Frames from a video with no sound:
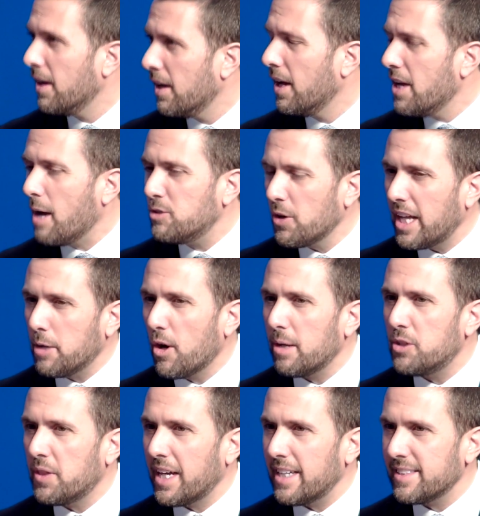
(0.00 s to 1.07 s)
glad you brought up
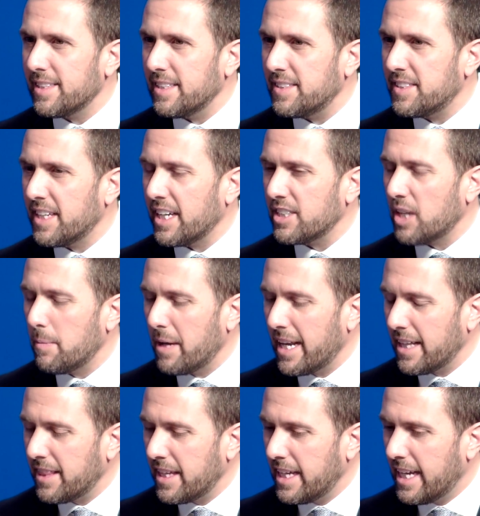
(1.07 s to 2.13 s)
2006. I mean,
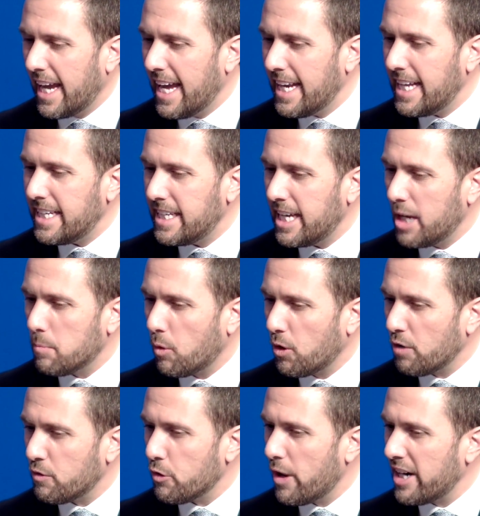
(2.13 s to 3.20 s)
at the NADA Board
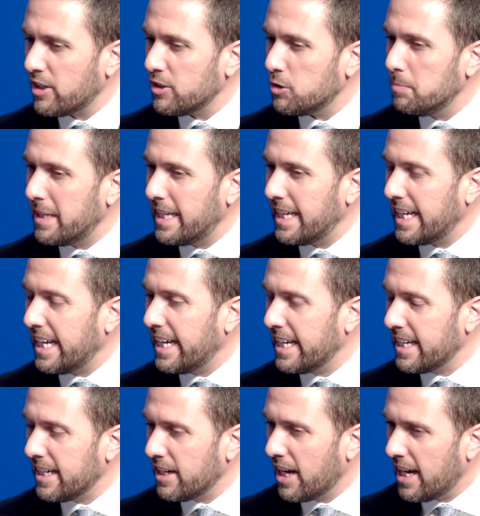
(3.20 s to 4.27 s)
of Directors meeting
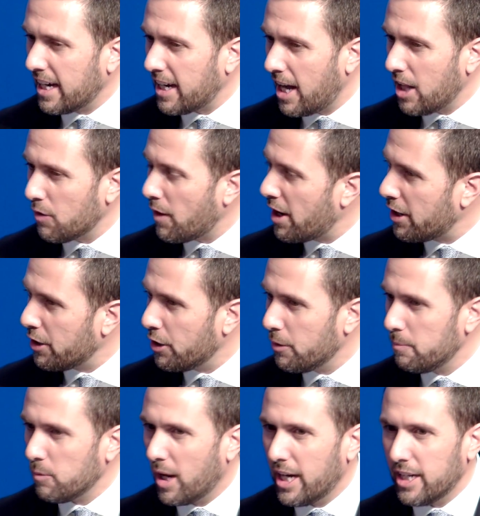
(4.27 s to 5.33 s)
in
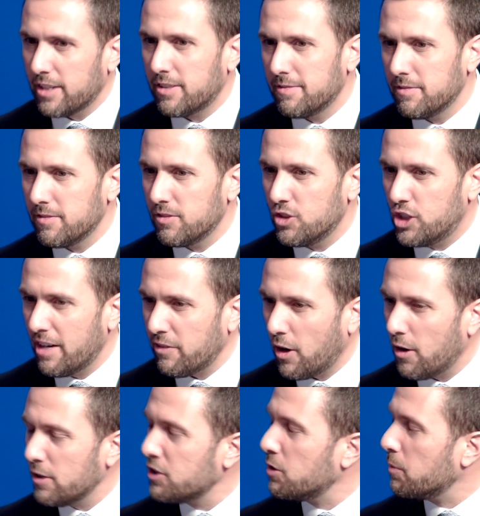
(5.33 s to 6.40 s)
Colorado, Jeff
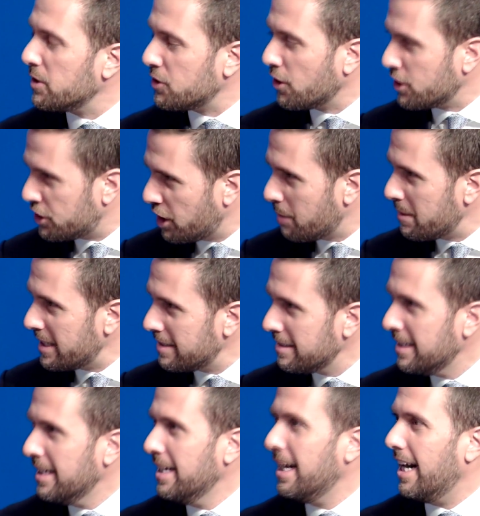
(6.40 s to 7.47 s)
Carlson was our chairman,
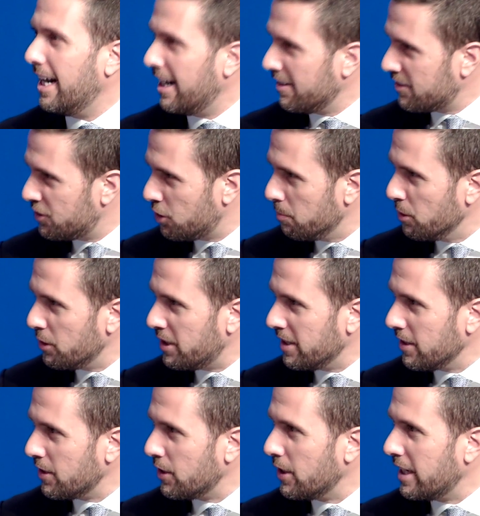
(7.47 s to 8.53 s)
Subaru
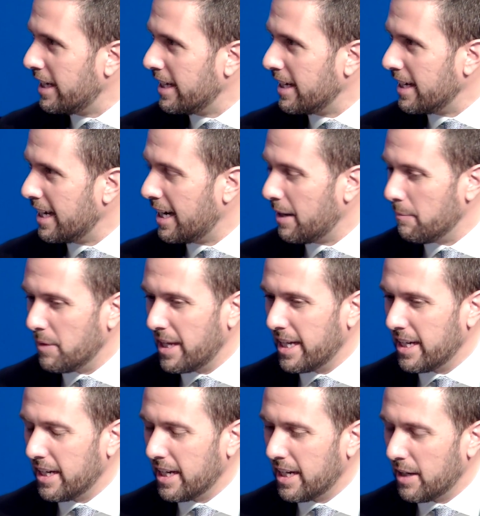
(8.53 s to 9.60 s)
dealer
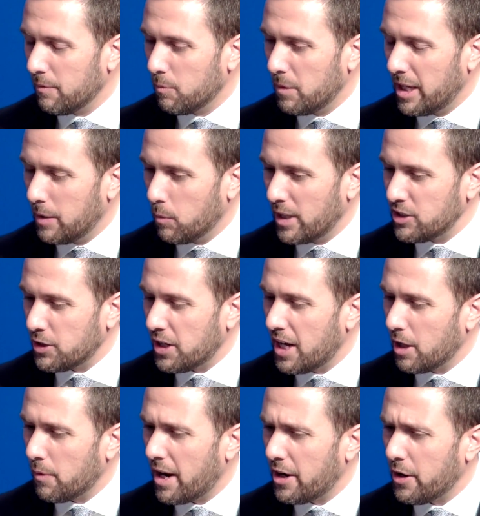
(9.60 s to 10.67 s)
in Western
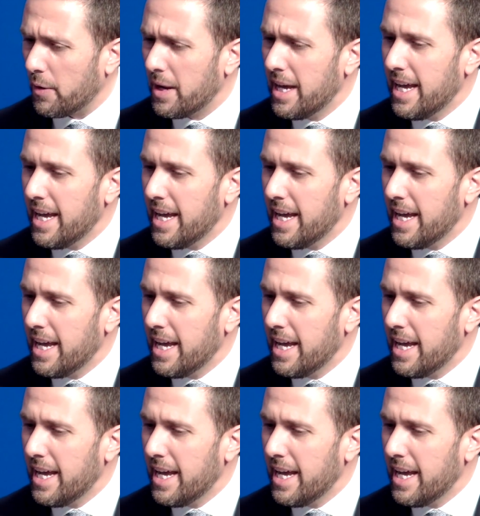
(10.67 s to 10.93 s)
Colorado,